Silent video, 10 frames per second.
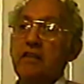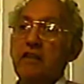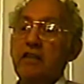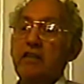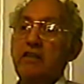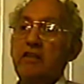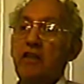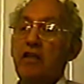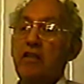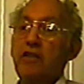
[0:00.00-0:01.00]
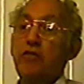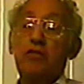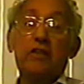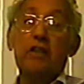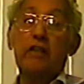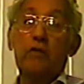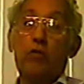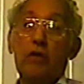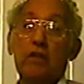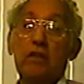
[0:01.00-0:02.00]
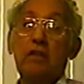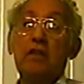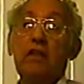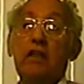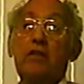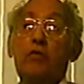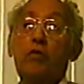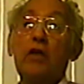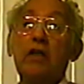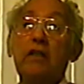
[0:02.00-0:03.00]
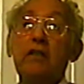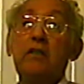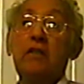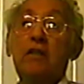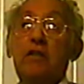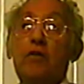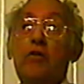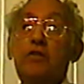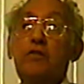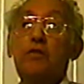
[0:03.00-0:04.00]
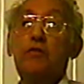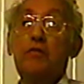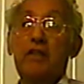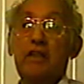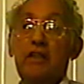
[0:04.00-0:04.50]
he was there, and Juan, he was with my